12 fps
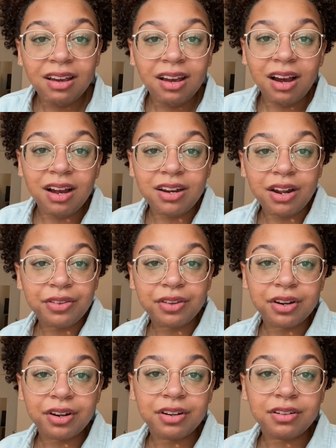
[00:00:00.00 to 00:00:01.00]

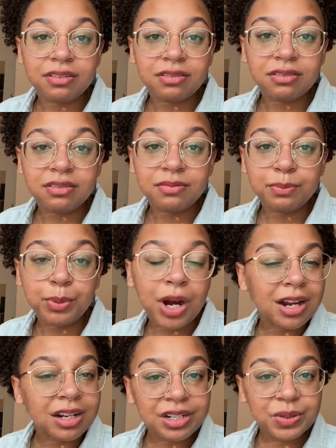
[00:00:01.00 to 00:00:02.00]
another
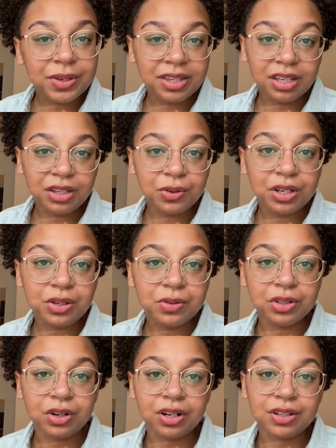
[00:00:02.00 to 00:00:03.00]
product with it. You can use
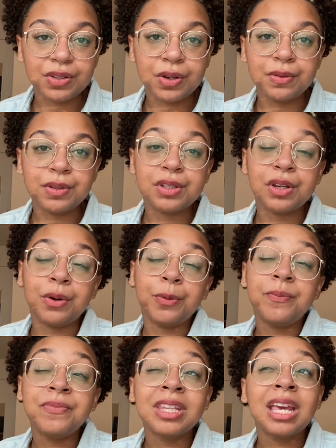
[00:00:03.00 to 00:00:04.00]
it on its own. So
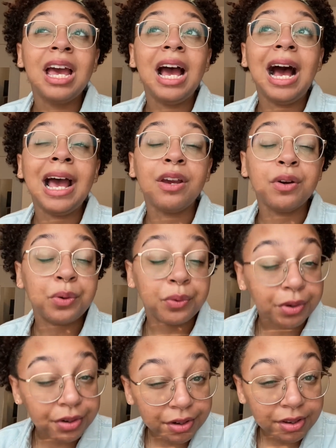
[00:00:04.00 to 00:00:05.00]
I
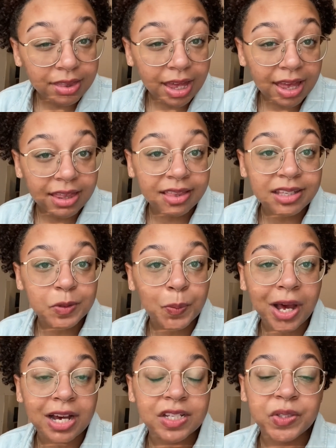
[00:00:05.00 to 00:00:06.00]
ordered that this
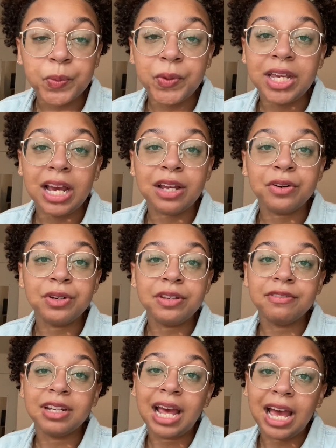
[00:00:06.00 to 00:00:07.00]
past week. I don't
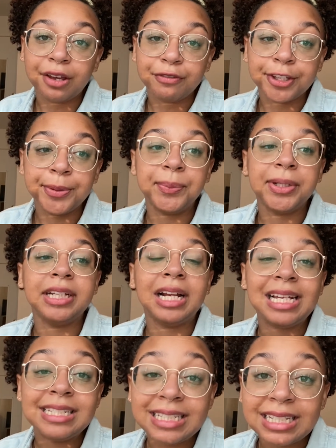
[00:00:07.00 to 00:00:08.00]
even have it, but
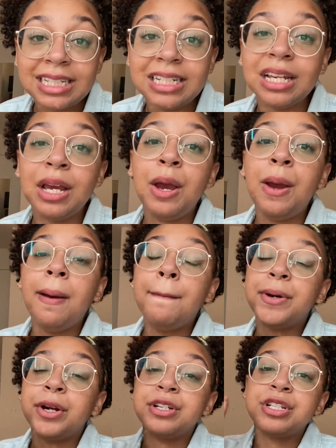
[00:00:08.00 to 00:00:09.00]
I did
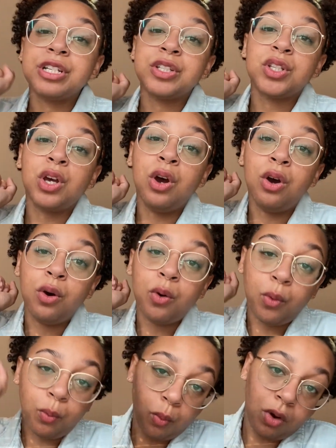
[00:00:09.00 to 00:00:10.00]
purchase
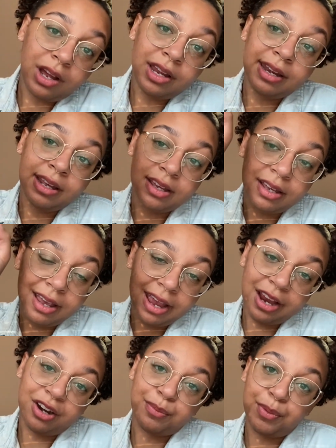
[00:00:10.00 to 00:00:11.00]
1
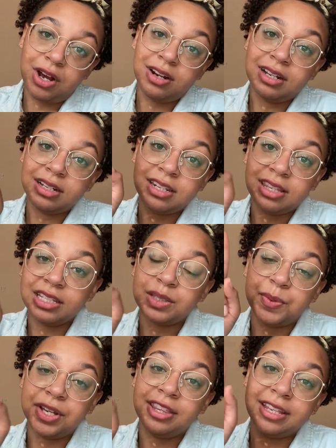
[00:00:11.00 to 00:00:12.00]
hair product this
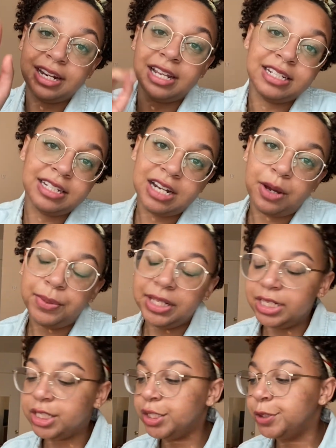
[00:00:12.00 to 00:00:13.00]
month, and I did not
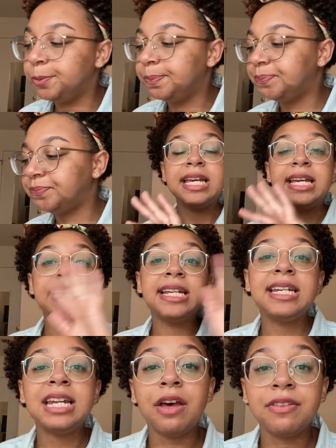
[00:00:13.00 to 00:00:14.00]
plan to.
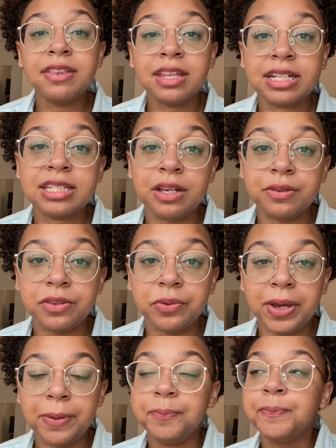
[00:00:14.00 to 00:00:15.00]
Now that that's out the way,